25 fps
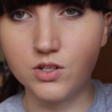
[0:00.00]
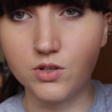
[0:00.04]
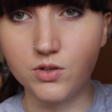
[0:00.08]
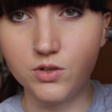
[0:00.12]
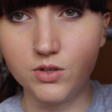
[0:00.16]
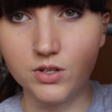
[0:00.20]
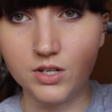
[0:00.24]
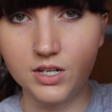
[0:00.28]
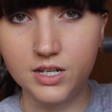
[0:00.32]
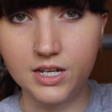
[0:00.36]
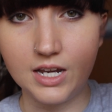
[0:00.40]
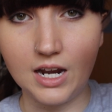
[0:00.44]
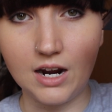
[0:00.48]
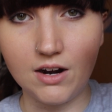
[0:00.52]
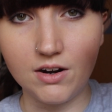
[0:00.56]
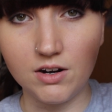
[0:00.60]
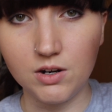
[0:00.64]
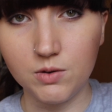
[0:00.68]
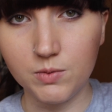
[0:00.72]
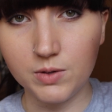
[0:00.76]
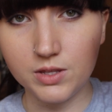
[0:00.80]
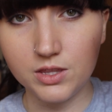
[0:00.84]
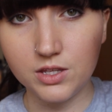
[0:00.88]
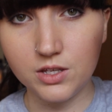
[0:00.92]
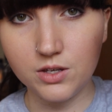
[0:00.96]
so you can carry carry
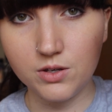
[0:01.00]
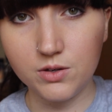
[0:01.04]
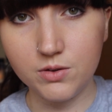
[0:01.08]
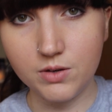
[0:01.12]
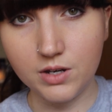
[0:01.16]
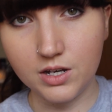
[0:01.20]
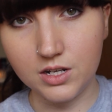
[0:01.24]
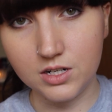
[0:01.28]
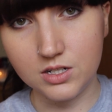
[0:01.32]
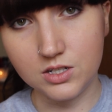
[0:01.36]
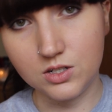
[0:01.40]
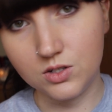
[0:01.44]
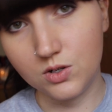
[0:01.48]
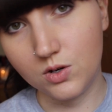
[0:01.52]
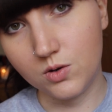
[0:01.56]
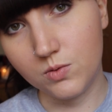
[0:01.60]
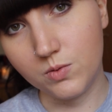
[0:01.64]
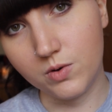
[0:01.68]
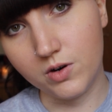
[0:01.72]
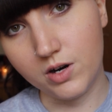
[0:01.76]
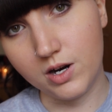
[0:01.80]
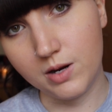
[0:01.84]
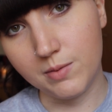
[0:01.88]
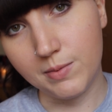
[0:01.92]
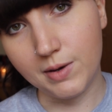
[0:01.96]
it with you and not
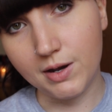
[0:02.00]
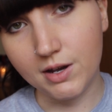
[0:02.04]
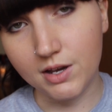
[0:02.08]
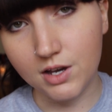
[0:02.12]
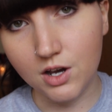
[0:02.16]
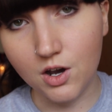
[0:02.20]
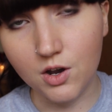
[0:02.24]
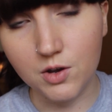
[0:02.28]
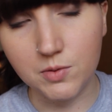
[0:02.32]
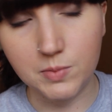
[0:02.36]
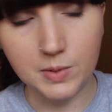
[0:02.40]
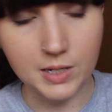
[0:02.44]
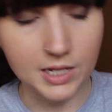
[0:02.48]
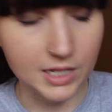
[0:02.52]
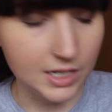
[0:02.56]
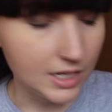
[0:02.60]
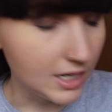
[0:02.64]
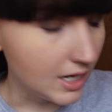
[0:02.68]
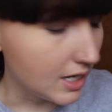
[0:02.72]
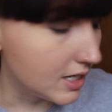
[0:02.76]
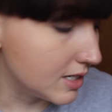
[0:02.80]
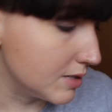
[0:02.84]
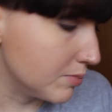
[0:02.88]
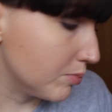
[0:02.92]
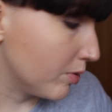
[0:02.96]
worry about it opening
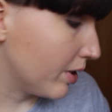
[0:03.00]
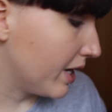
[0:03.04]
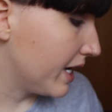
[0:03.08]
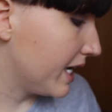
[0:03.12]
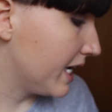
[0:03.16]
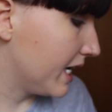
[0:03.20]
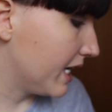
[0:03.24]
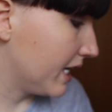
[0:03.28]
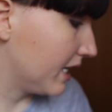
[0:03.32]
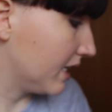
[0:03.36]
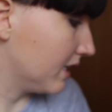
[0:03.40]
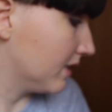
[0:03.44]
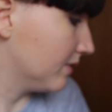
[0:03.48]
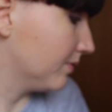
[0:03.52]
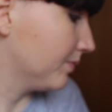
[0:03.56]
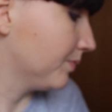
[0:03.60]
and breaking.